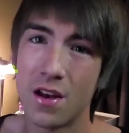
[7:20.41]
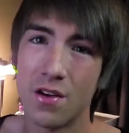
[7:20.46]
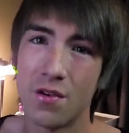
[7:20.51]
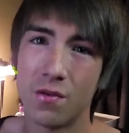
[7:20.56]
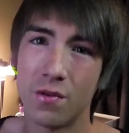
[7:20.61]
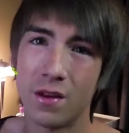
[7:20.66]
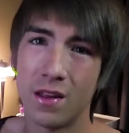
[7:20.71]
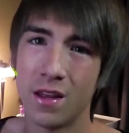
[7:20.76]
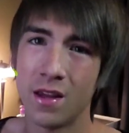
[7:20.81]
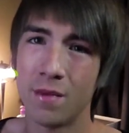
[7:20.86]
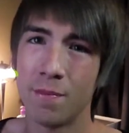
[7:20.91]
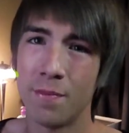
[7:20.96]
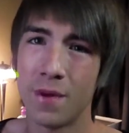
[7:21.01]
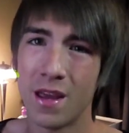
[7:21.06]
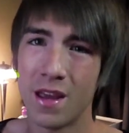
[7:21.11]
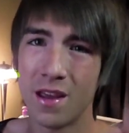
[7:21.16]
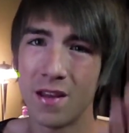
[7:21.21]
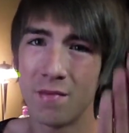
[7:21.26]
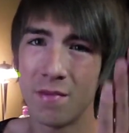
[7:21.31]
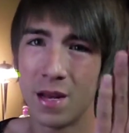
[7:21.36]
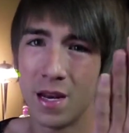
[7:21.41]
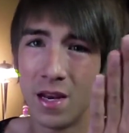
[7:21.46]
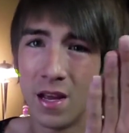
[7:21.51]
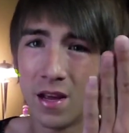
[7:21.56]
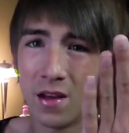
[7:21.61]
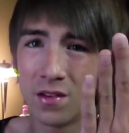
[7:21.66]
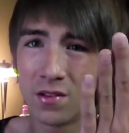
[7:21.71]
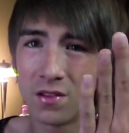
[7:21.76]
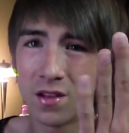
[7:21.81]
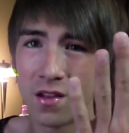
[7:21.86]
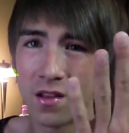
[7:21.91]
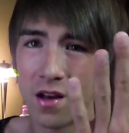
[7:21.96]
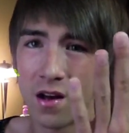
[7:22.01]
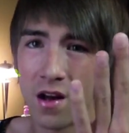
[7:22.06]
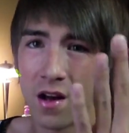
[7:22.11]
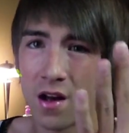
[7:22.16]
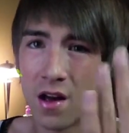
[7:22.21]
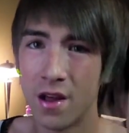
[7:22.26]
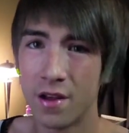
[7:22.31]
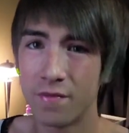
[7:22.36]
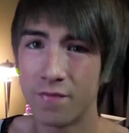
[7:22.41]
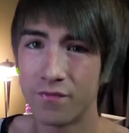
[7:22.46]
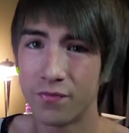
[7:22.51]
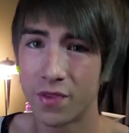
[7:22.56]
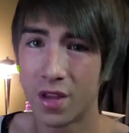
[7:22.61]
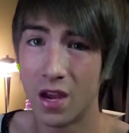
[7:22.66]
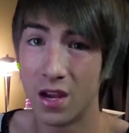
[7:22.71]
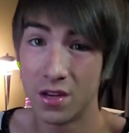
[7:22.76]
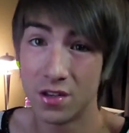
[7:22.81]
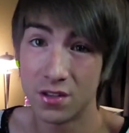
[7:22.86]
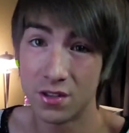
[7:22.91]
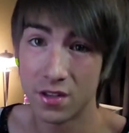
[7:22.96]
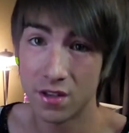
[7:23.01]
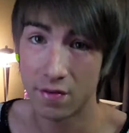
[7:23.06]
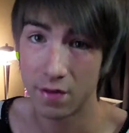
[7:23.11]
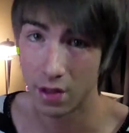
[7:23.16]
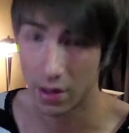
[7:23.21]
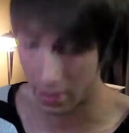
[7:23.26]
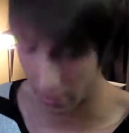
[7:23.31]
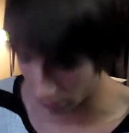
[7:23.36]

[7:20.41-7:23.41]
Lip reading: I don't really paint my nails a lot. I just leave it